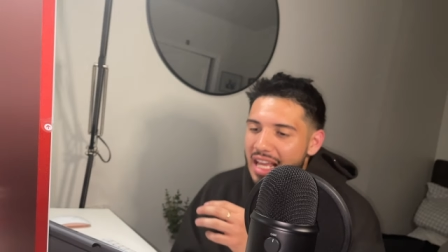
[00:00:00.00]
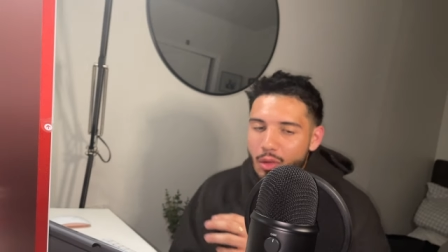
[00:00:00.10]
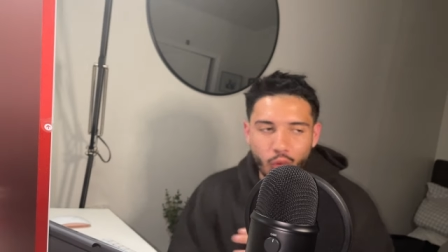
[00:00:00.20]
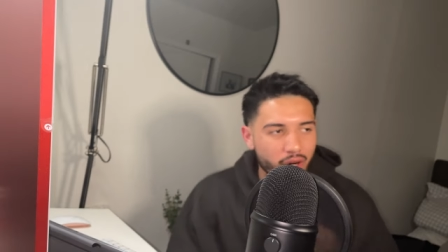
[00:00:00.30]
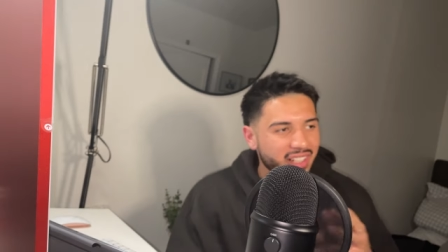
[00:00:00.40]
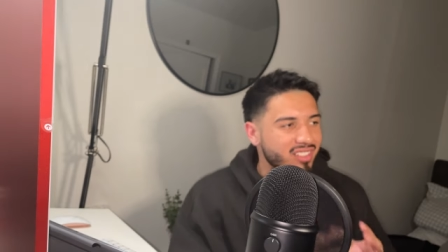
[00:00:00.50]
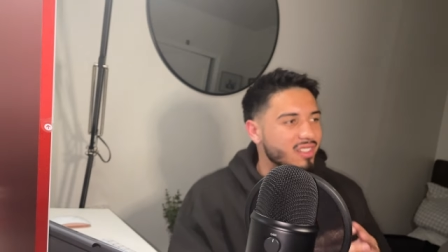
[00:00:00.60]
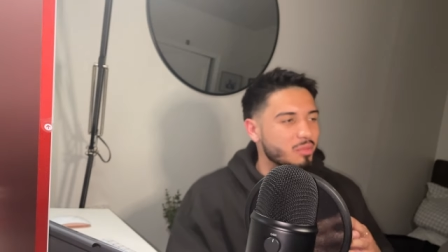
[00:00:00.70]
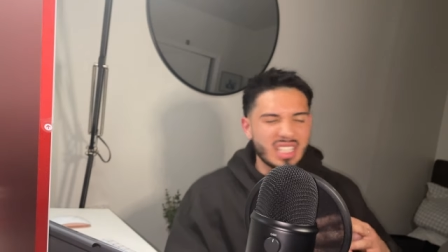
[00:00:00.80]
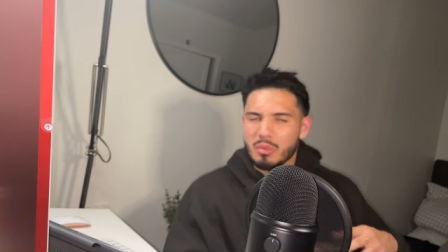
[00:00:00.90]
What is
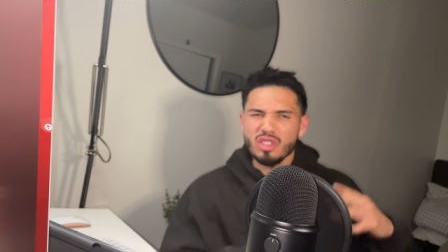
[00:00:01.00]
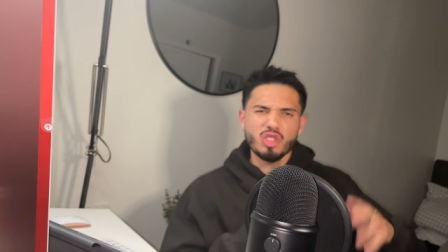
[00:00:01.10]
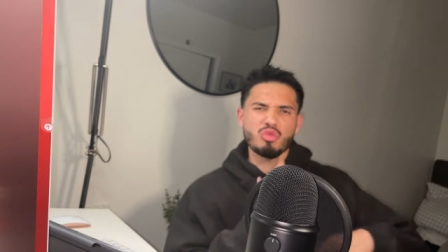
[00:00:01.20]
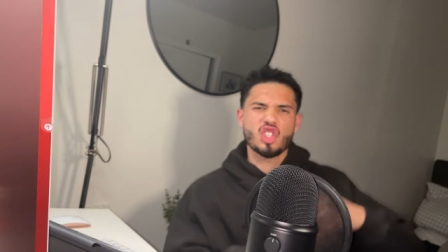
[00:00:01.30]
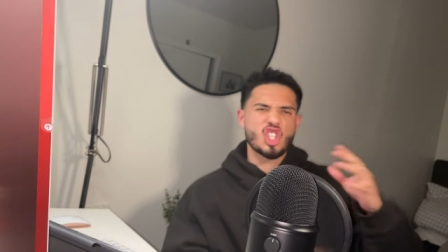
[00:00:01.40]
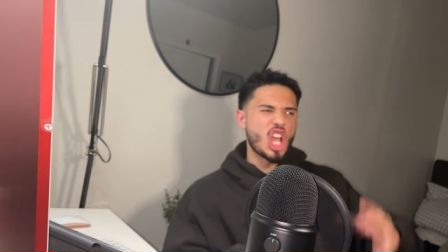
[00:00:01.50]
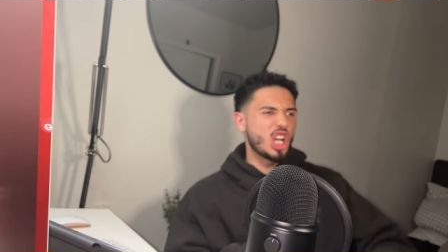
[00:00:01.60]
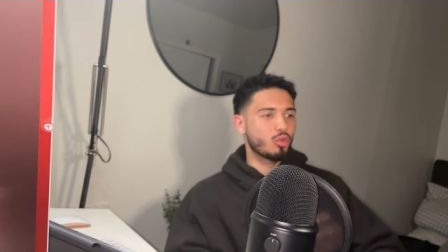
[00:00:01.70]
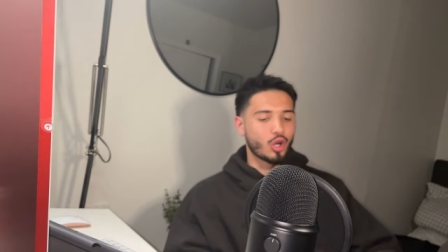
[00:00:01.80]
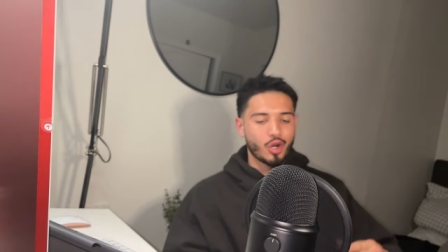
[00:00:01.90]
some, give me some
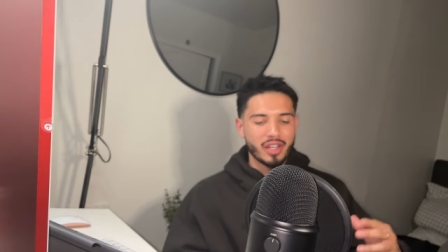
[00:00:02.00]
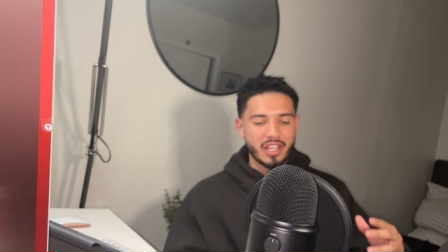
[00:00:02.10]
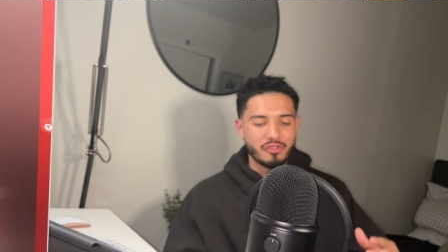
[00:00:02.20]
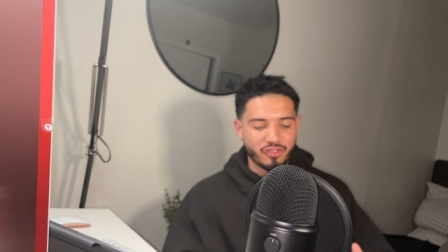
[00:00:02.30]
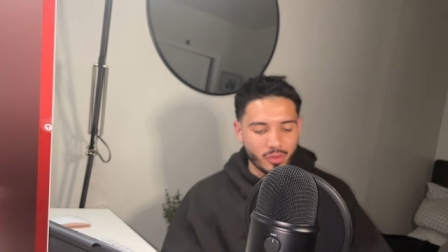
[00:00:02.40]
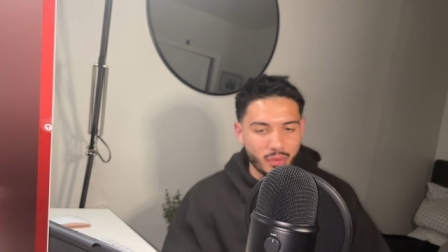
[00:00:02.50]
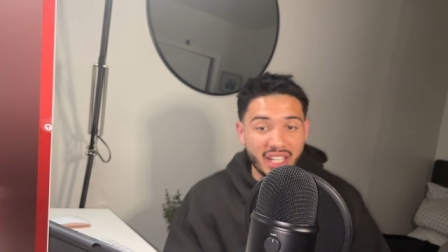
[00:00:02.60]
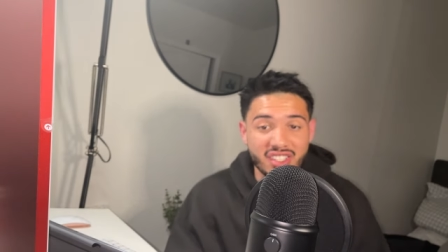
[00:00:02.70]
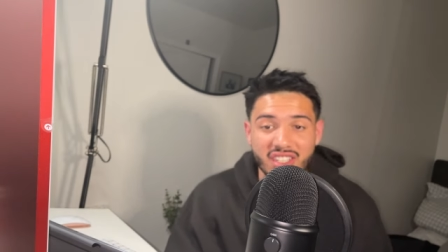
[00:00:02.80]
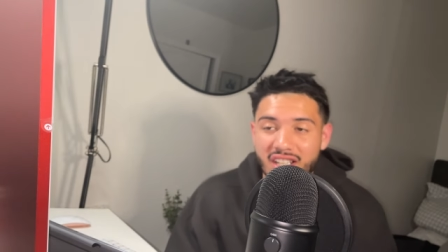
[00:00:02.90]
general
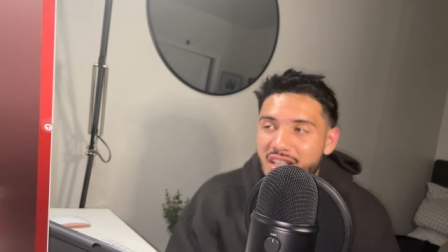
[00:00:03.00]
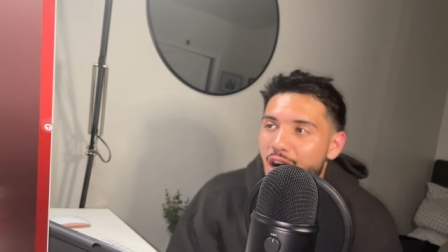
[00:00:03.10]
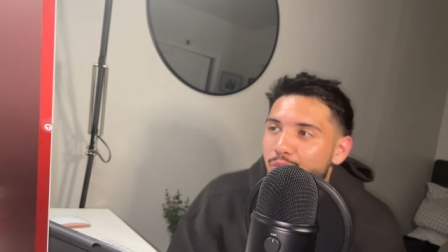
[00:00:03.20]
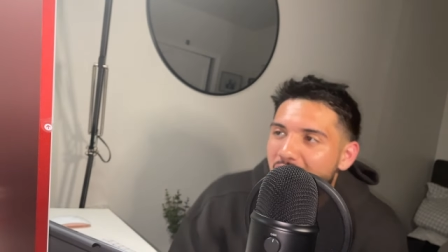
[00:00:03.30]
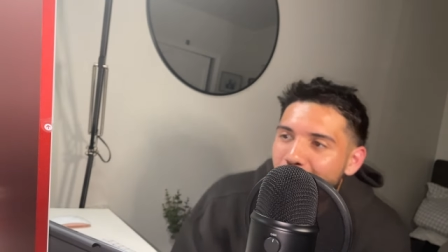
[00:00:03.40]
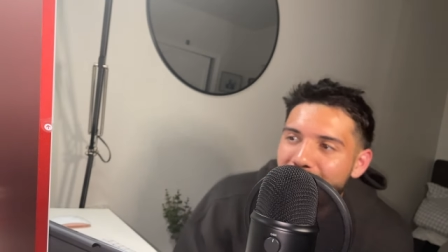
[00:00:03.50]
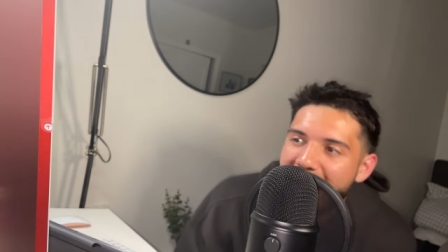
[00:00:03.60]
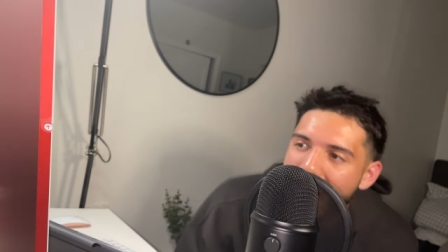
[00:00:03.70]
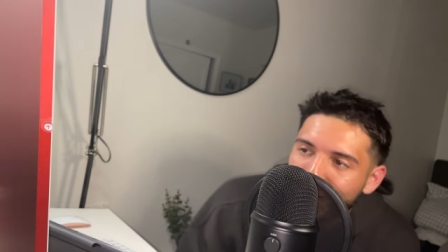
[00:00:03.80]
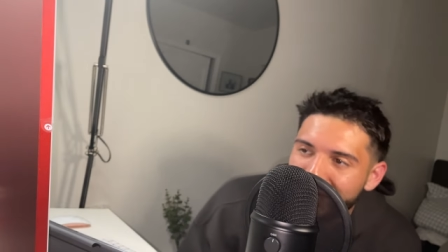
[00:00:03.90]
information about
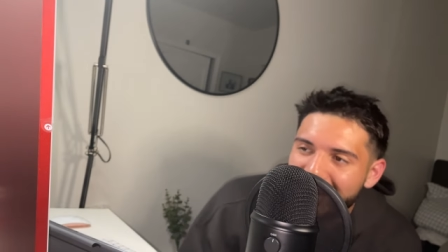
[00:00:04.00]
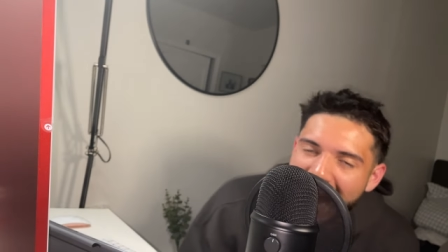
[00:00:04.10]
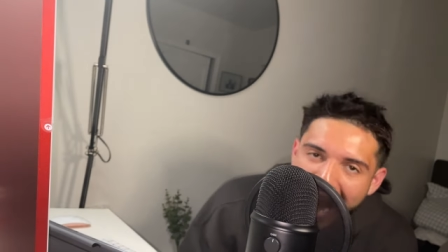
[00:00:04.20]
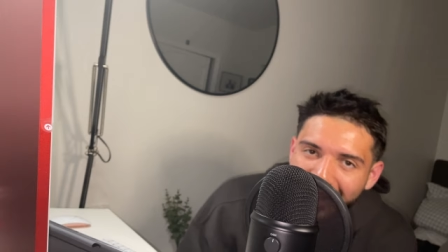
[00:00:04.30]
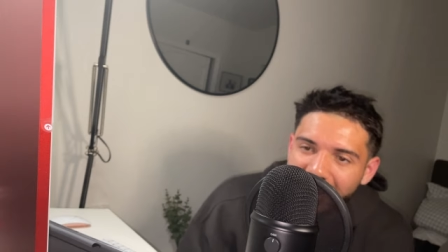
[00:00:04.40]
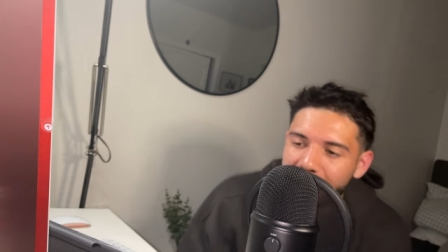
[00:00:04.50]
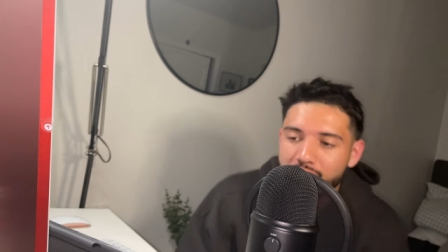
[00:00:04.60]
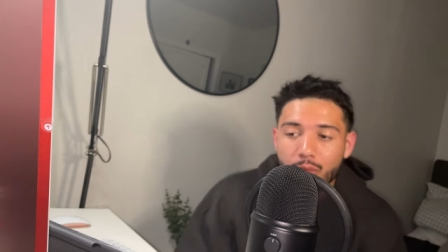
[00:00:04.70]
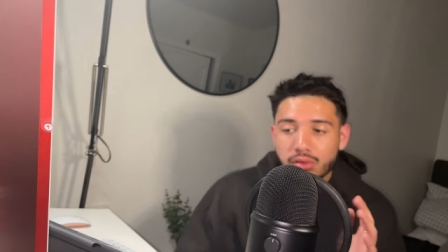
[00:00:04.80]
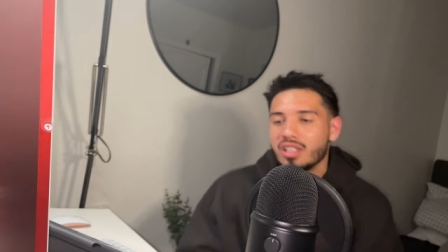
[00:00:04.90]
house hacking,
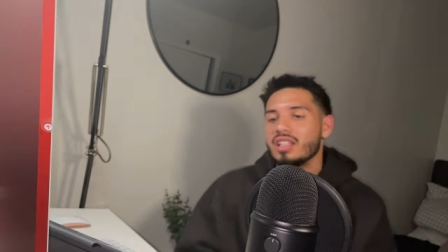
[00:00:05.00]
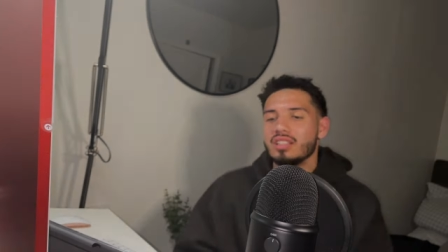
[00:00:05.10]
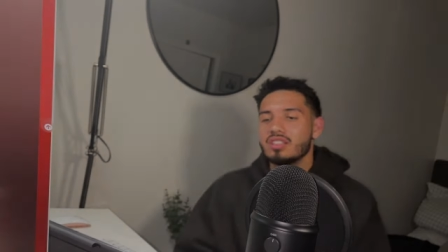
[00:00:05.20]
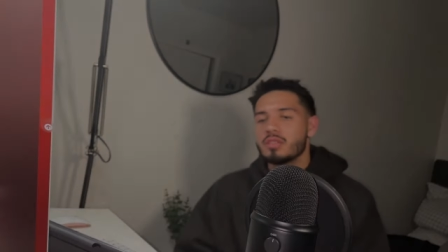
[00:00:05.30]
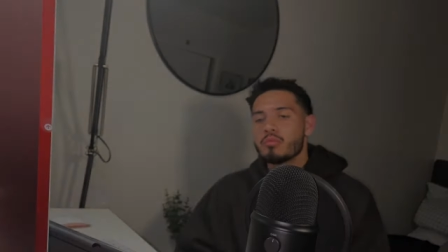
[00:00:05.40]
please.